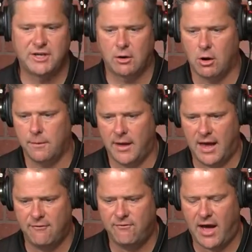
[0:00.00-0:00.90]
there on
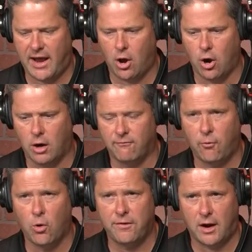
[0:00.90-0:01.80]
that. Fight hard
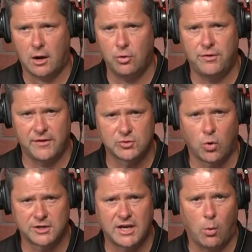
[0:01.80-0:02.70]
for that. I do think this
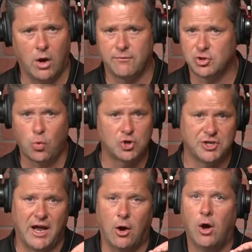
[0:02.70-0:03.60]
works out well for Georgia.
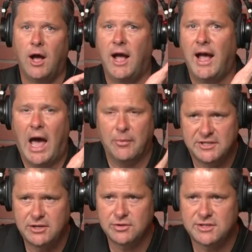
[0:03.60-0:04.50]
Now, I would
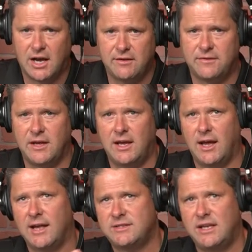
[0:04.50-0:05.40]
still say that the
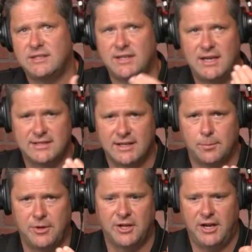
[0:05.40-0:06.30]
SEC's
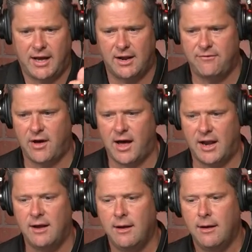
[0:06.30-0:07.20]
inability to kind of
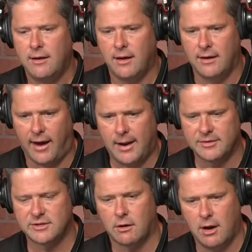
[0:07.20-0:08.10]
find
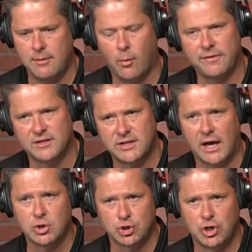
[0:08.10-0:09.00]
unanimous agreement on what the
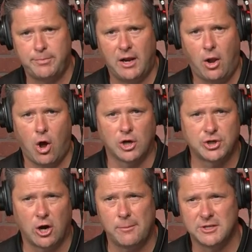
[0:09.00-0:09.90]
schedule should be long
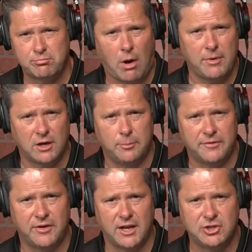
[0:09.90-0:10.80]
term is probably a little bit
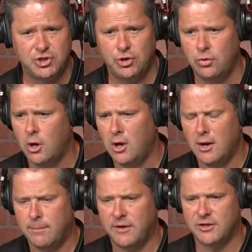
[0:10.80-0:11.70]
of an issue.
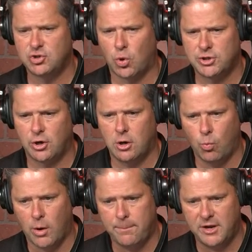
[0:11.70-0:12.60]
But in the short term,
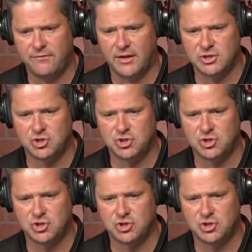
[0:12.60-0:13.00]
what benefits